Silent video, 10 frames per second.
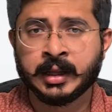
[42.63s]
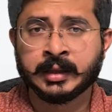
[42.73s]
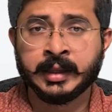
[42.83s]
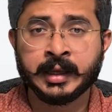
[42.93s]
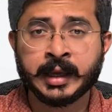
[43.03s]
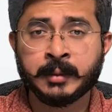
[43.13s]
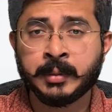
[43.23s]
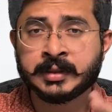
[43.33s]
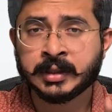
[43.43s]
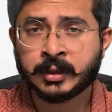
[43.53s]
They can be
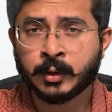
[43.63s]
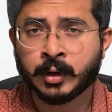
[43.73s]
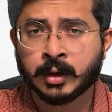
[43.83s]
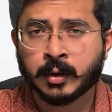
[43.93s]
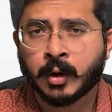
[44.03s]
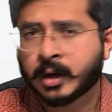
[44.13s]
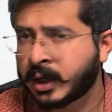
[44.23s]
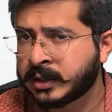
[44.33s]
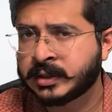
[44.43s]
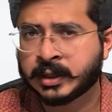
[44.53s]
secured or
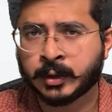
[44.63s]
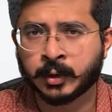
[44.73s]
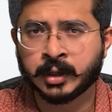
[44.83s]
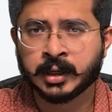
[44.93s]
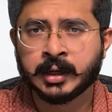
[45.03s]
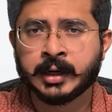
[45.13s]
unsecured